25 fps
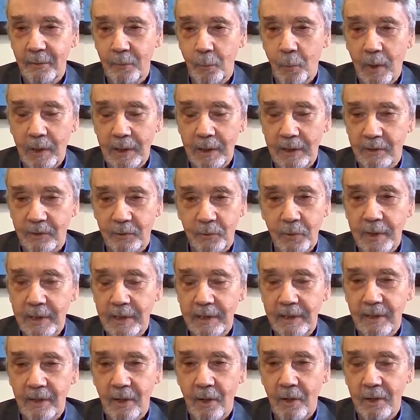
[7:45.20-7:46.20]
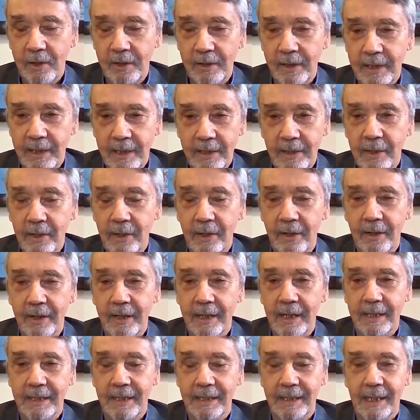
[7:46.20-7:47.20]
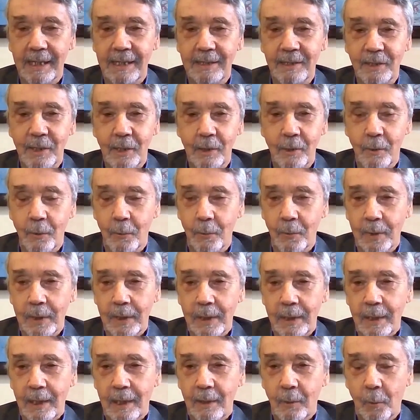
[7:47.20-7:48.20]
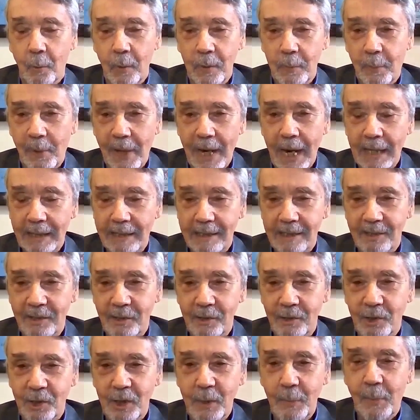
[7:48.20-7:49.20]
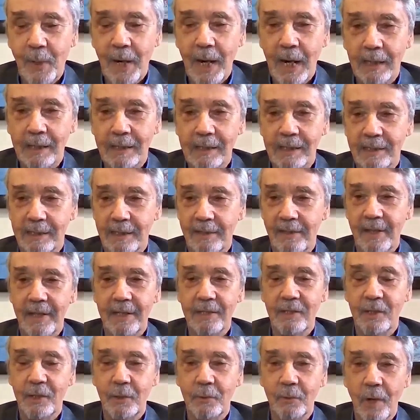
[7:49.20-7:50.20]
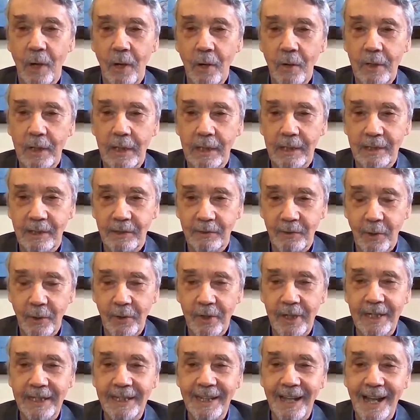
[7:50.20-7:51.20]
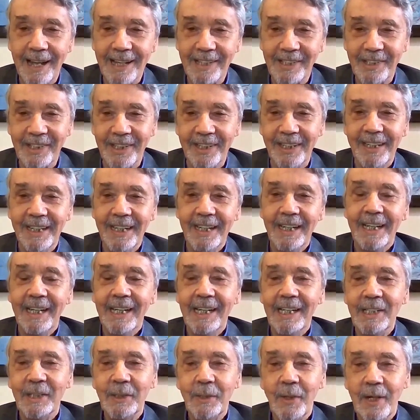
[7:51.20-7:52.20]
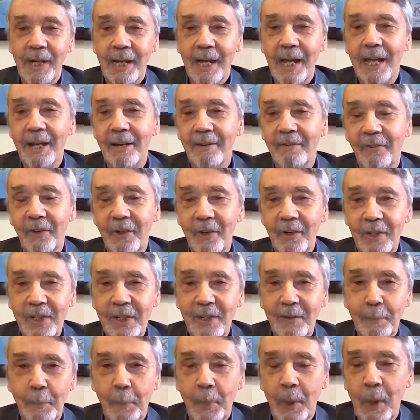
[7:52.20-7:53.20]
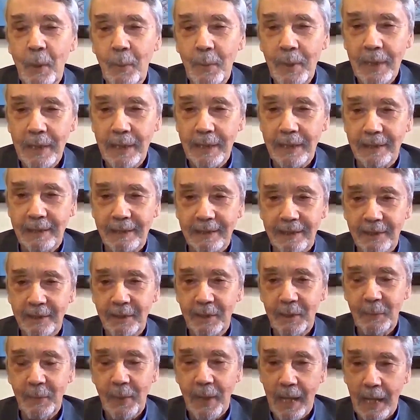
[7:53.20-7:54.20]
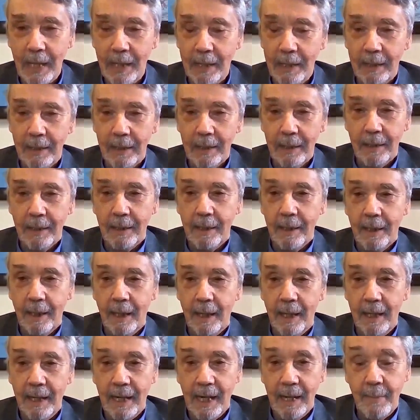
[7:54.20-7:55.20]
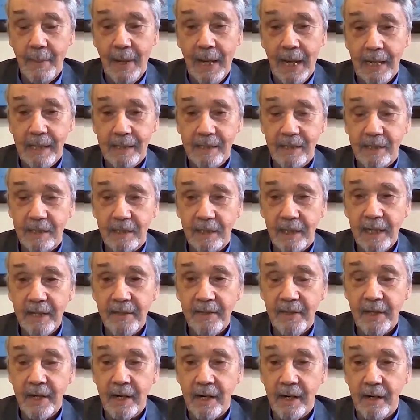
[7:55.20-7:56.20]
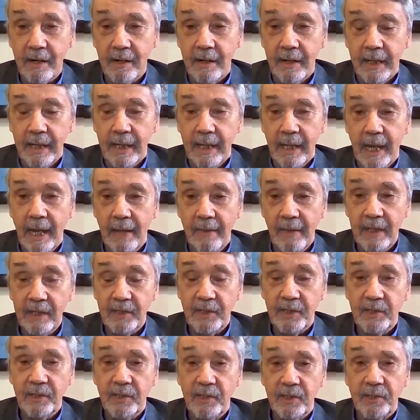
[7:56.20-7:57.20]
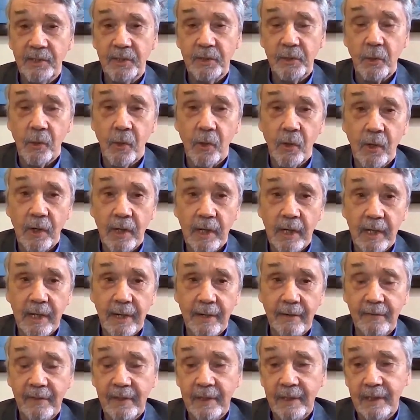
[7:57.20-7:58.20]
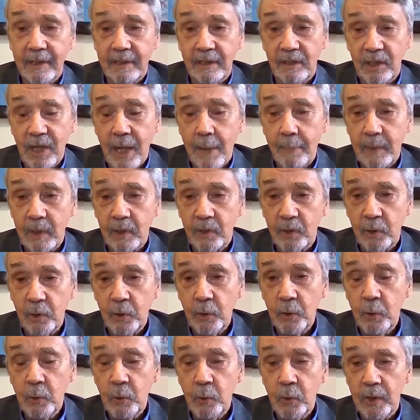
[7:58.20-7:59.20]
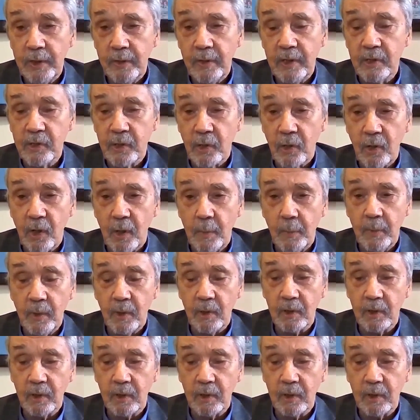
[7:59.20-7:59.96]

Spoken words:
what's written on here. And so we practiced, or she practiced, and then she wrote it. She wrote in Lhasa. So I had a phony permit to Tibet, and I managed to get there. And this is the story of the chapter 2 in this current